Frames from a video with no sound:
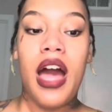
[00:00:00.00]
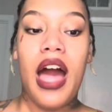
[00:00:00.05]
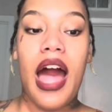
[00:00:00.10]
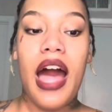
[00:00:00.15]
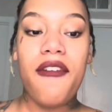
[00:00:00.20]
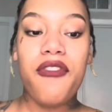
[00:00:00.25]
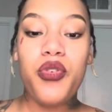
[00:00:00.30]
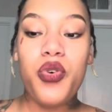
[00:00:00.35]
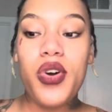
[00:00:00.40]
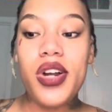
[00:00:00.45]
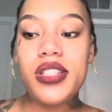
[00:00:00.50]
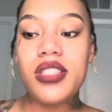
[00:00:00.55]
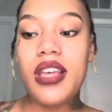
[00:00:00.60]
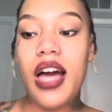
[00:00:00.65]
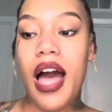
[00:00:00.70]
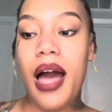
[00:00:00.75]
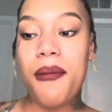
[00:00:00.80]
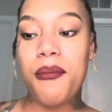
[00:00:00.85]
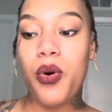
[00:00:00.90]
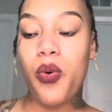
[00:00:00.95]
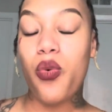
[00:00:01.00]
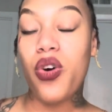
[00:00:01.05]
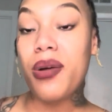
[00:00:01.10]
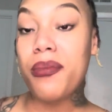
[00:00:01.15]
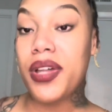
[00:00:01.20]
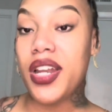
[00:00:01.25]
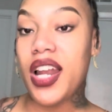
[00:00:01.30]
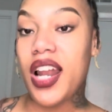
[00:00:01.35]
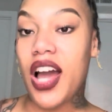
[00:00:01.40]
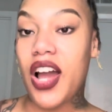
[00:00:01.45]
of course, I'm a
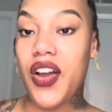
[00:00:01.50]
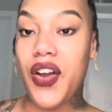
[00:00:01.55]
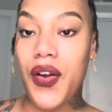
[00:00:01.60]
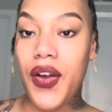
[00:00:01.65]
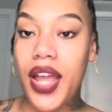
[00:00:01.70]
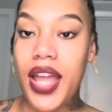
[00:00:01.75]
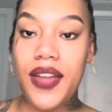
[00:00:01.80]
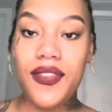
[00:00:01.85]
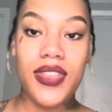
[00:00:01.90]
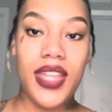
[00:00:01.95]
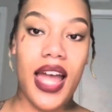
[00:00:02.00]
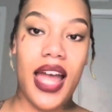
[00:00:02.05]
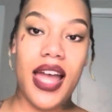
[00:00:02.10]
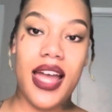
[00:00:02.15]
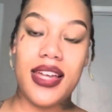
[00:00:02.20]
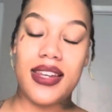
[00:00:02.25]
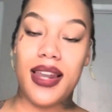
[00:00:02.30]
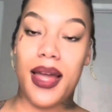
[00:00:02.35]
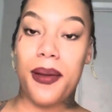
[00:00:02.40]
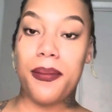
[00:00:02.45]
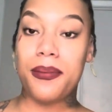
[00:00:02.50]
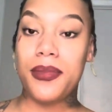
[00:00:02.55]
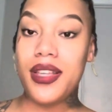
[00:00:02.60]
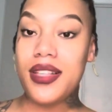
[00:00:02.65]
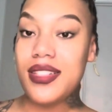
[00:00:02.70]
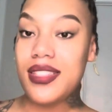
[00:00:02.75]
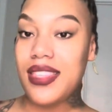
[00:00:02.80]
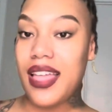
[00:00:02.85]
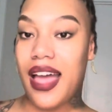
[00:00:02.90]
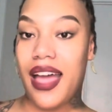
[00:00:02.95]
woman and I crave that and I miss
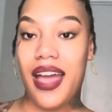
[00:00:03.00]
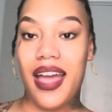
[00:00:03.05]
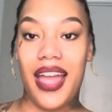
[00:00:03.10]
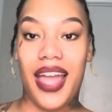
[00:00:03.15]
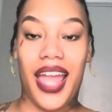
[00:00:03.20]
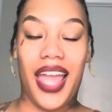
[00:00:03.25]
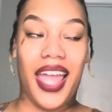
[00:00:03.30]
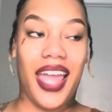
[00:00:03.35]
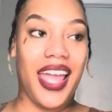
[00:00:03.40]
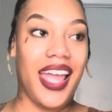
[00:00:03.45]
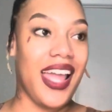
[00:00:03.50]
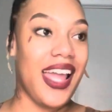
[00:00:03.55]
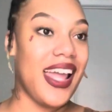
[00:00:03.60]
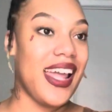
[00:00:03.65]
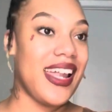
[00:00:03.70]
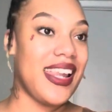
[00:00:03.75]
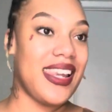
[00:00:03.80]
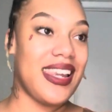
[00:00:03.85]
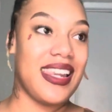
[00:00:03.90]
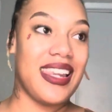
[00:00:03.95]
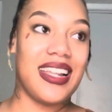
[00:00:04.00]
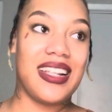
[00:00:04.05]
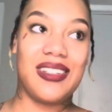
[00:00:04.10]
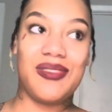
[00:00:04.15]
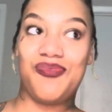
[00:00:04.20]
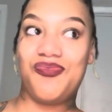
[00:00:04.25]
that, and